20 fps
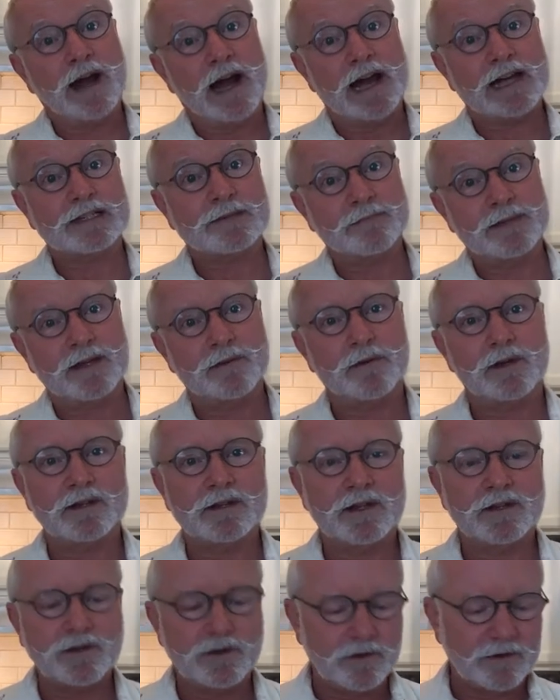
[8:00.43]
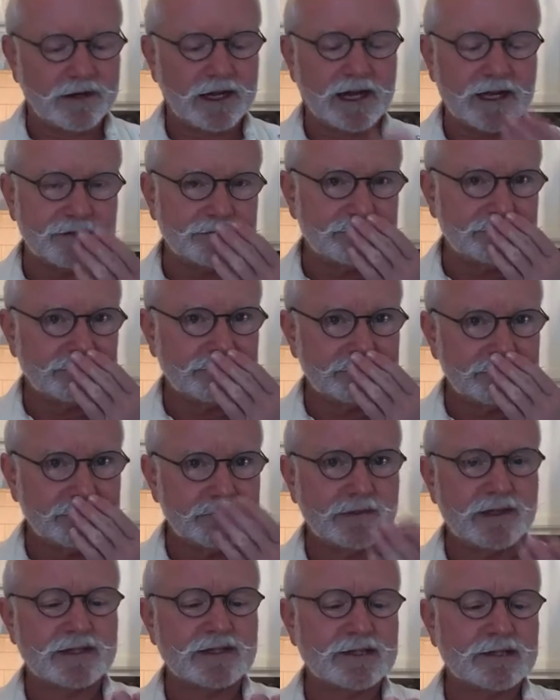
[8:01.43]
ask me, well, then you got
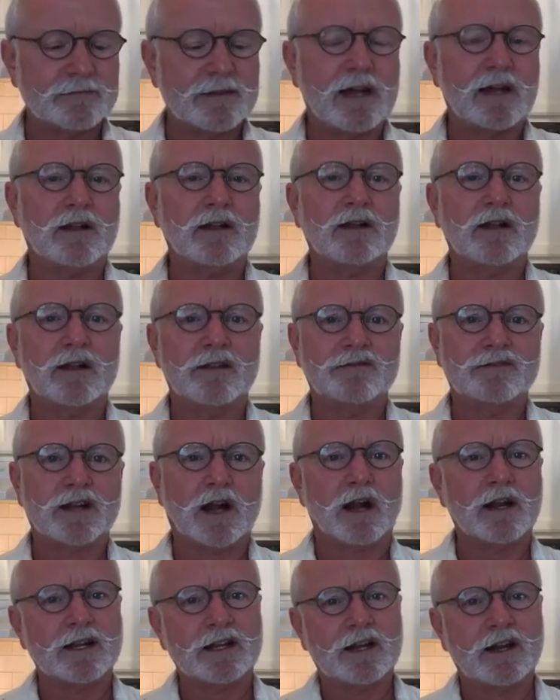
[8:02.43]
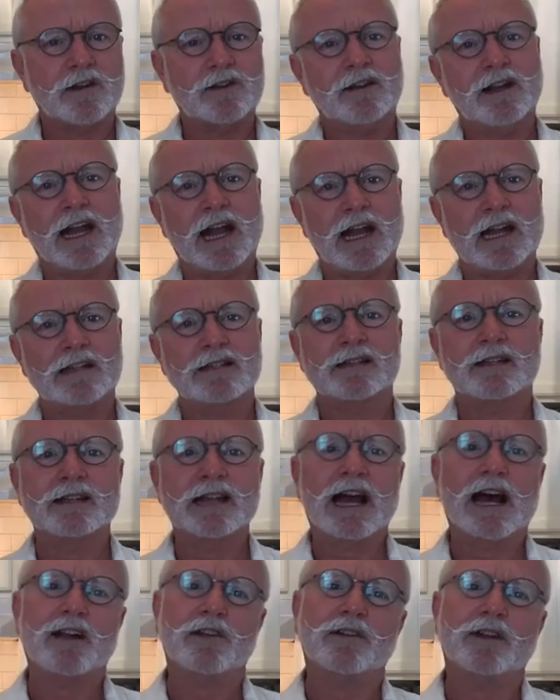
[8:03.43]
the smell of garlic on your hands,
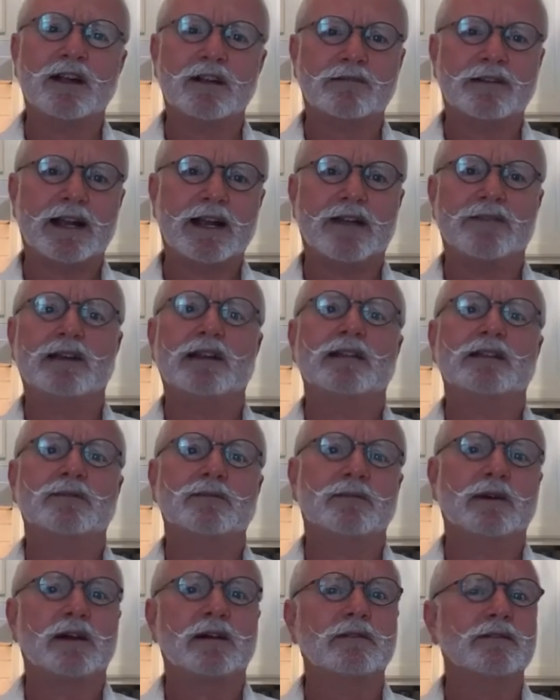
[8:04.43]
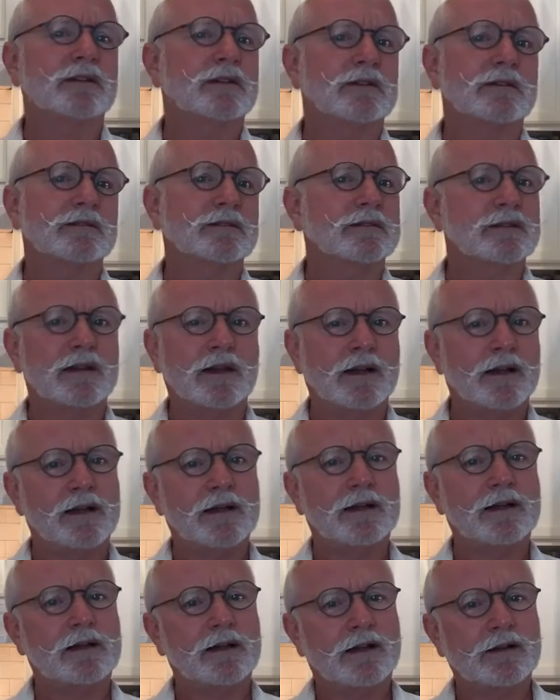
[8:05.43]
and how do you get rid of it? Well, there's
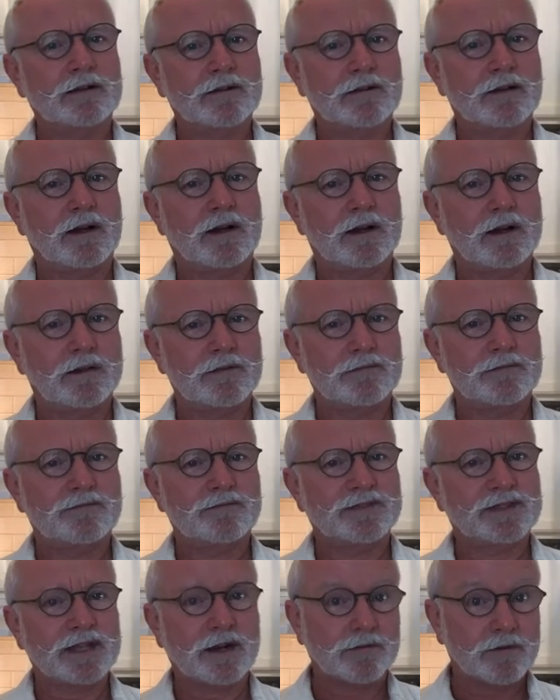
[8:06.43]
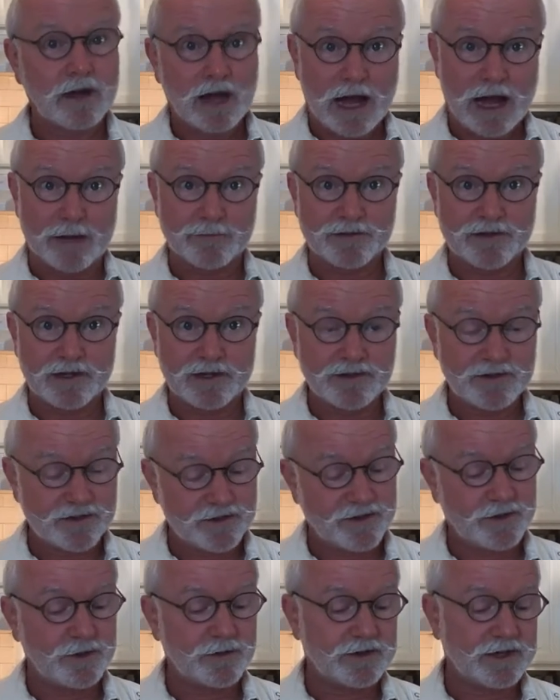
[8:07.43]
several
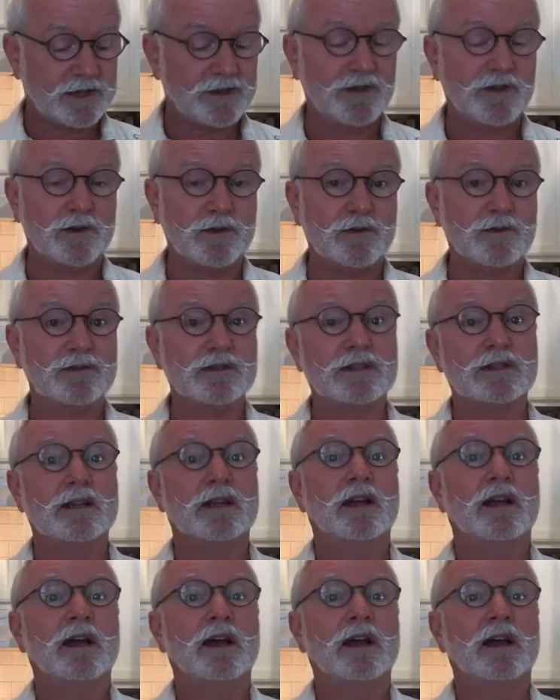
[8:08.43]
options you can use.